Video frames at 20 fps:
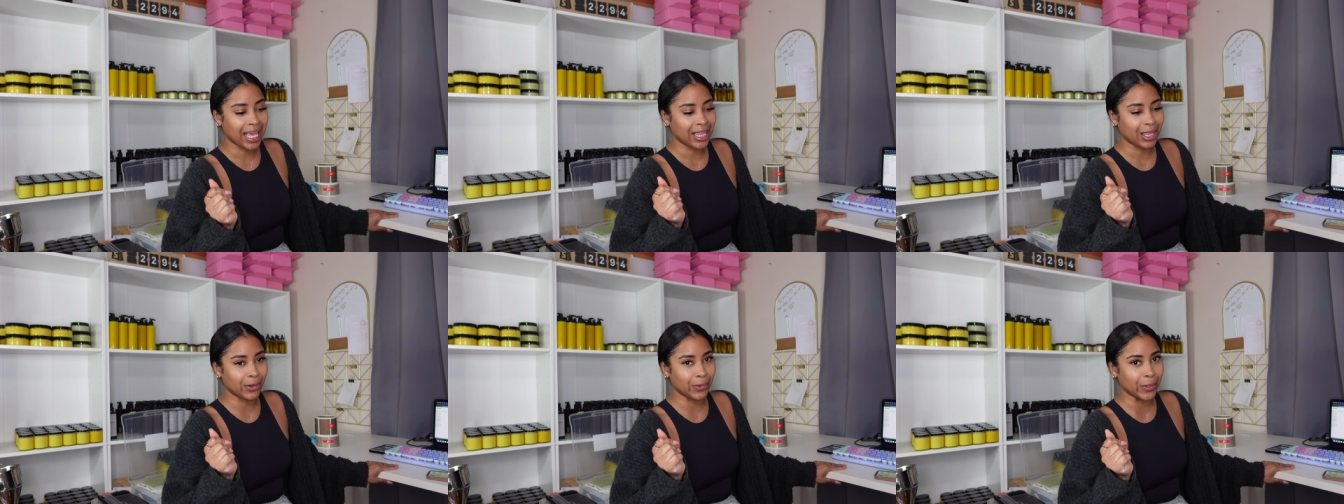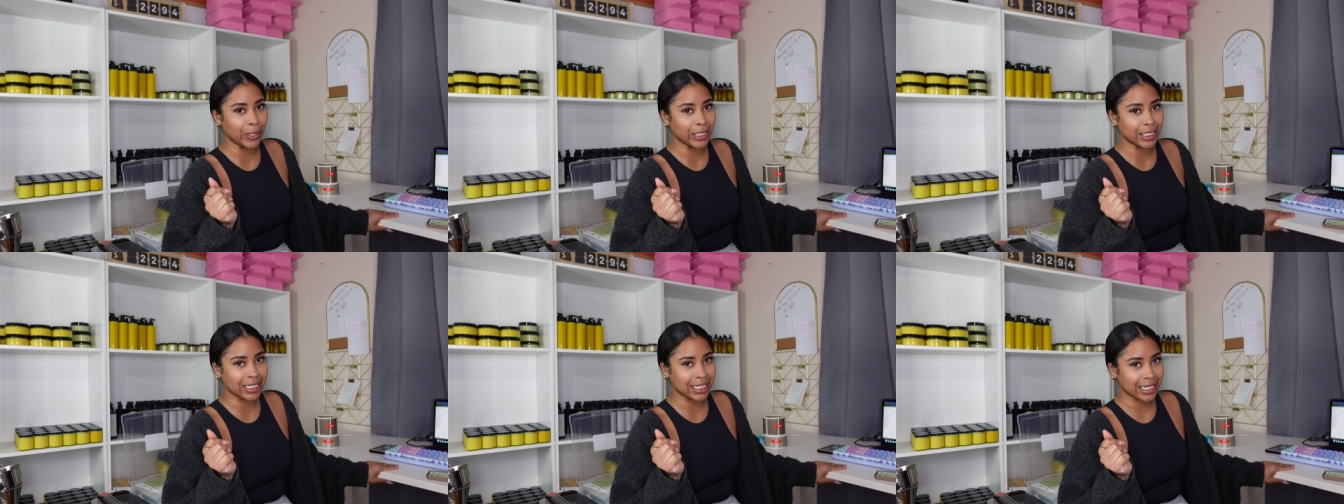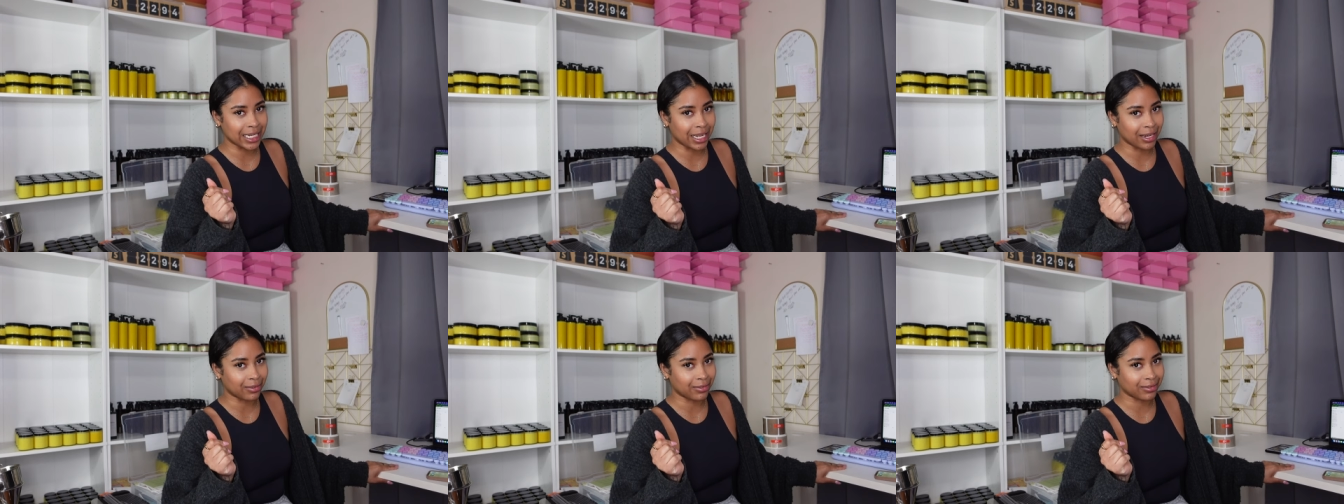the words are
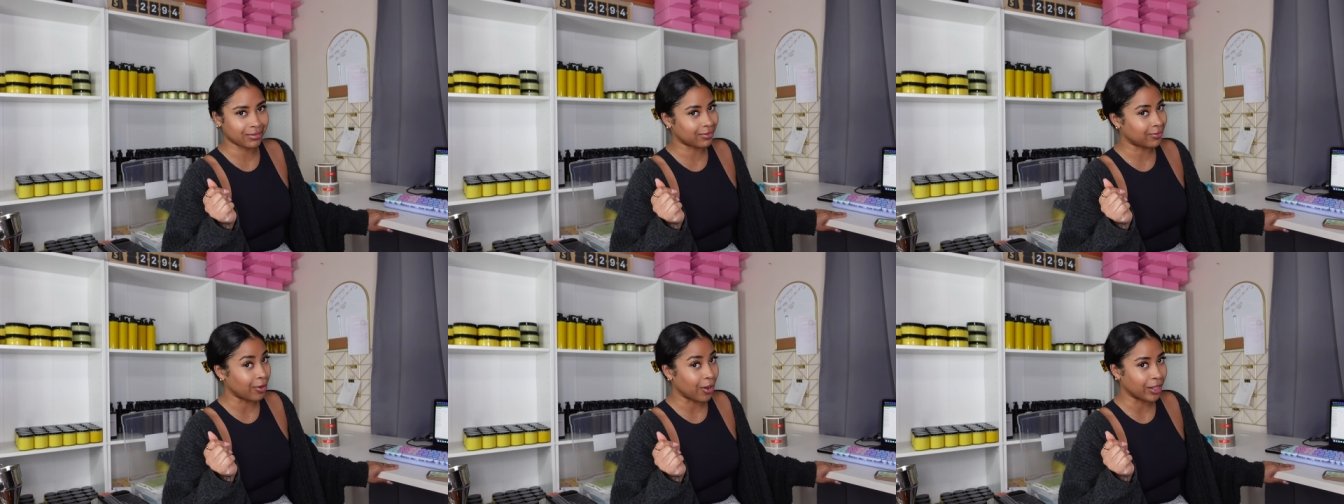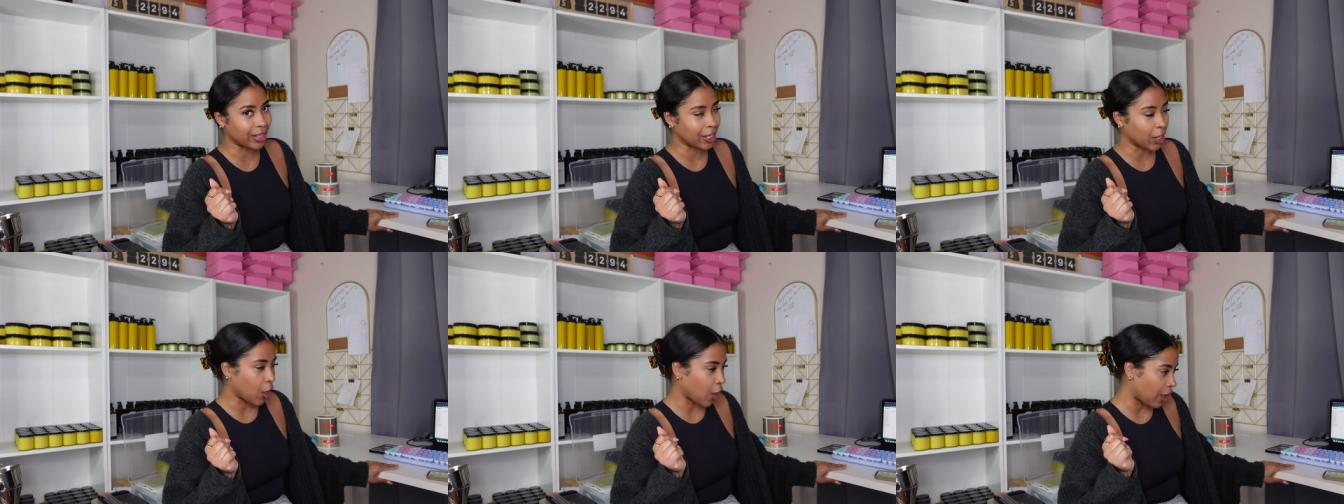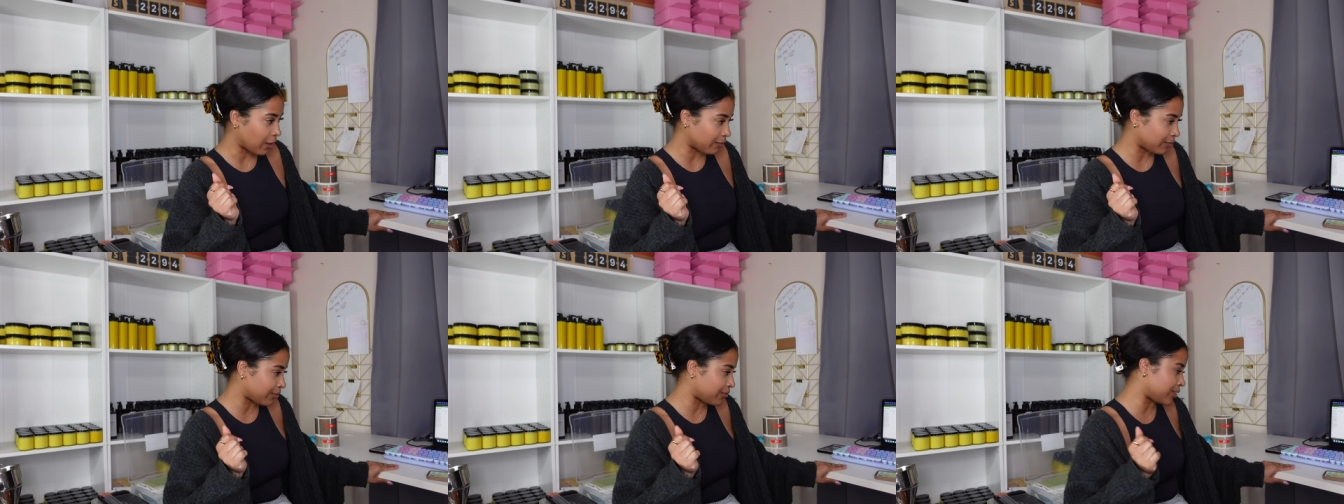not falling
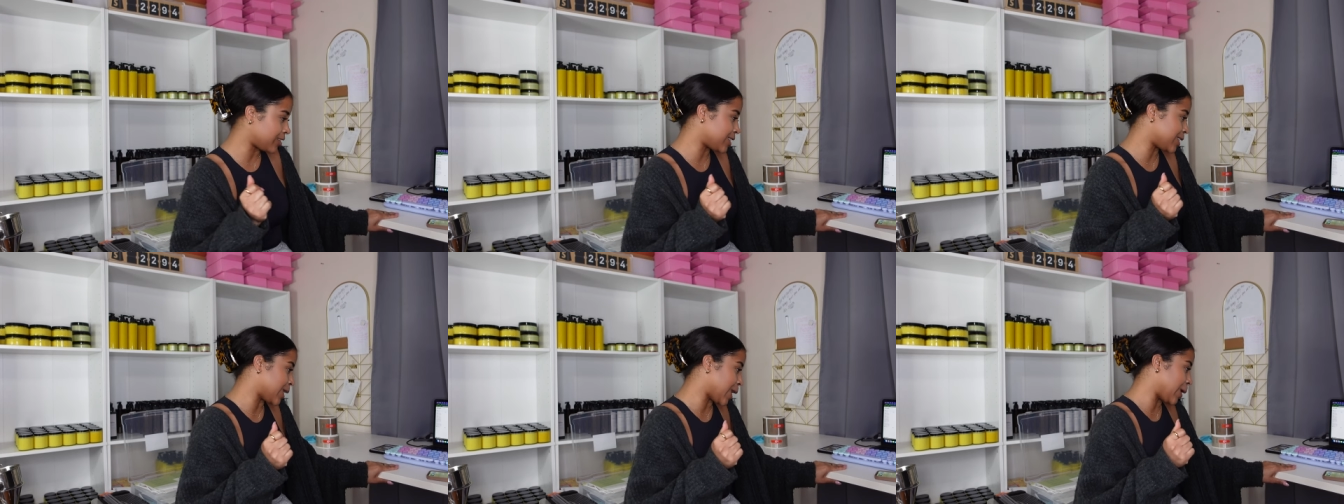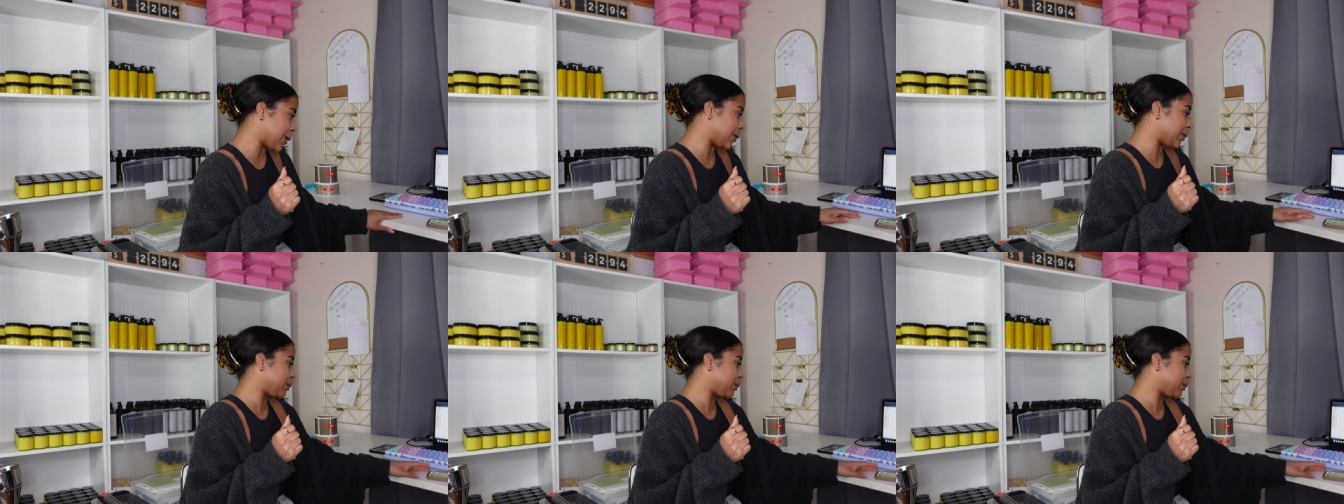off. So